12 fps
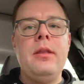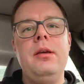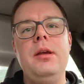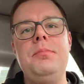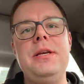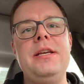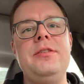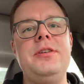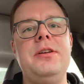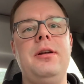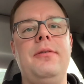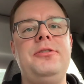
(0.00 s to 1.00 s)
It'd be easy
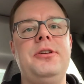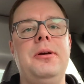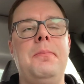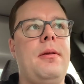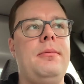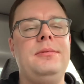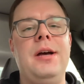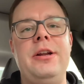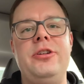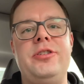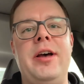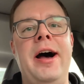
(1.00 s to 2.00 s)
enough to kind
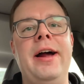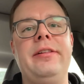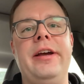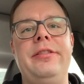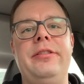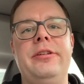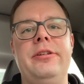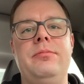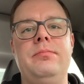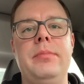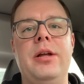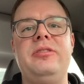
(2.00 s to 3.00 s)
of just highlight the
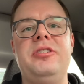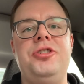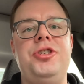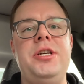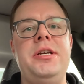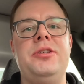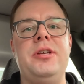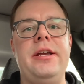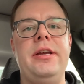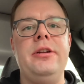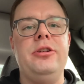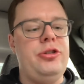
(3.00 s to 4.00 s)
melted cheese
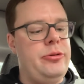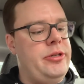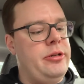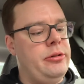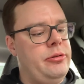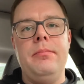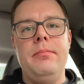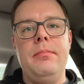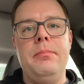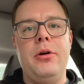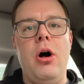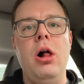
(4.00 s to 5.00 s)
in a Juicy Lucy,
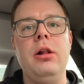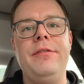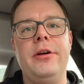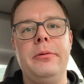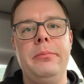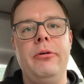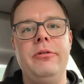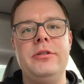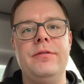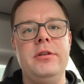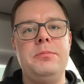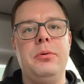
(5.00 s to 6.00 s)
but all of the components
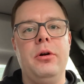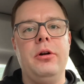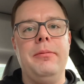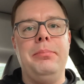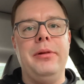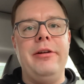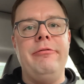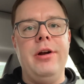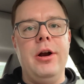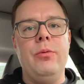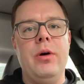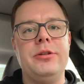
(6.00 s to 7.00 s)
of this burger blend
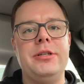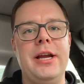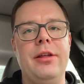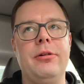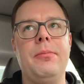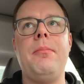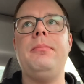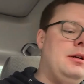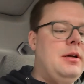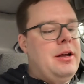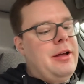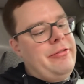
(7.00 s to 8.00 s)
very well together.
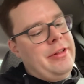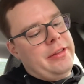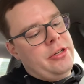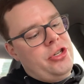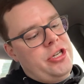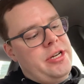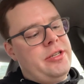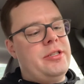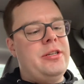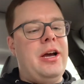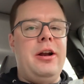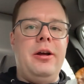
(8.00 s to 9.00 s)
I feel like the cheese is
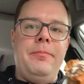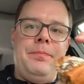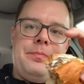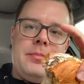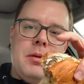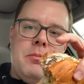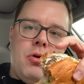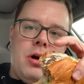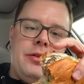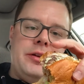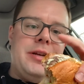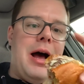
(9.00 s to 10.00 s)
kind of more
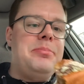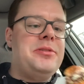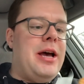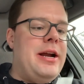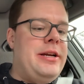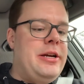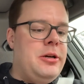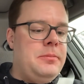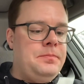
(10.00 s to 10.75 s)
on the top side here.